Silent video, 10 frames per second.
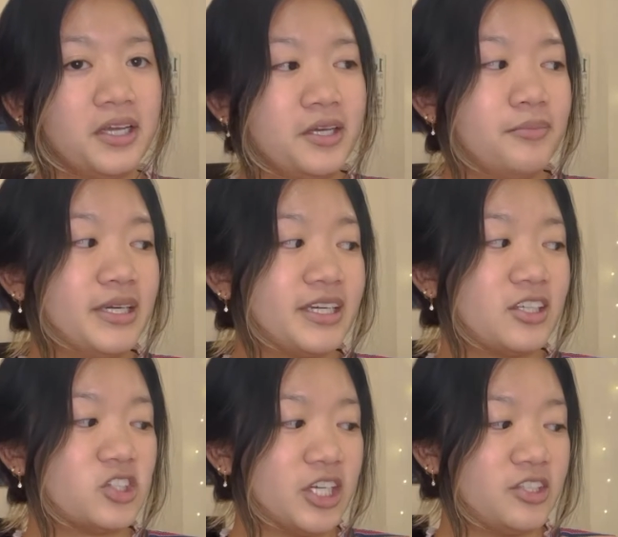making
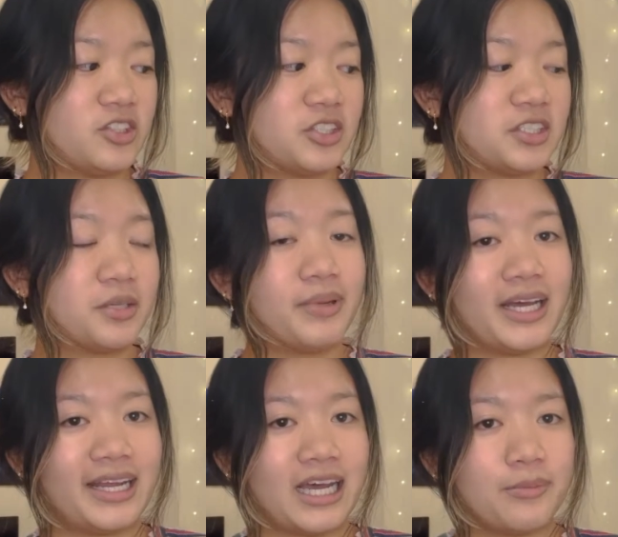changes to
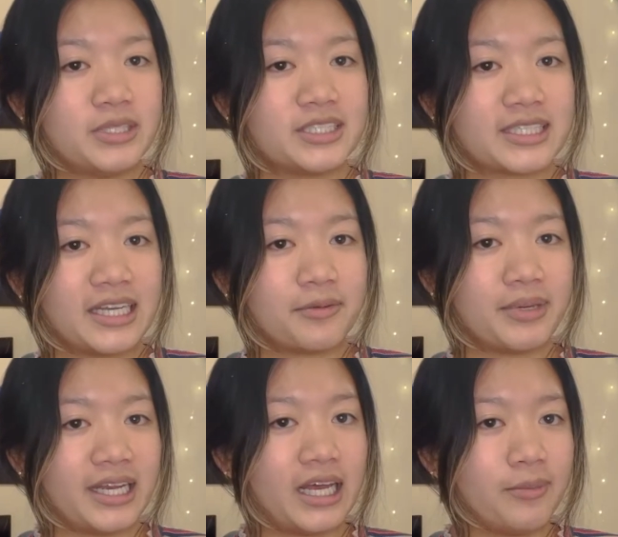bad habits, getting
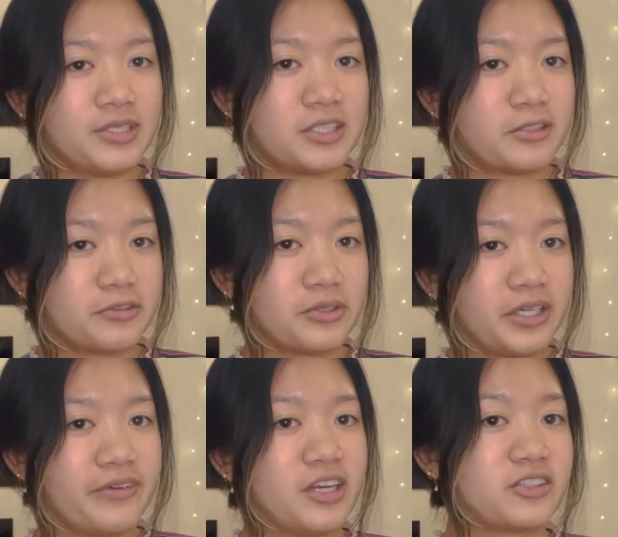bad habits out of your
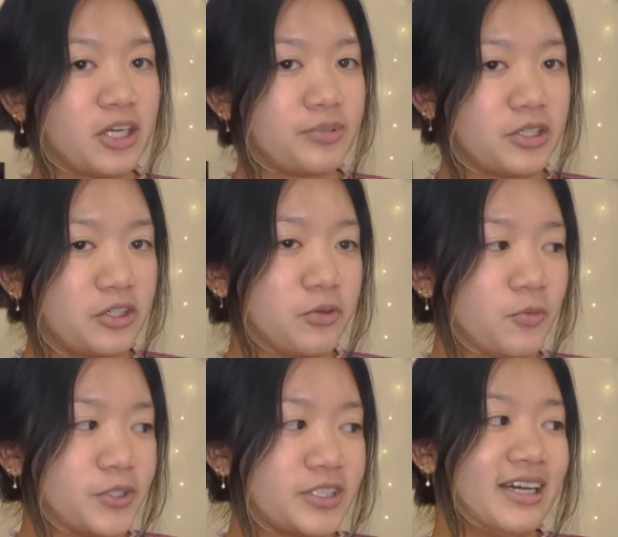life and adopting good ones.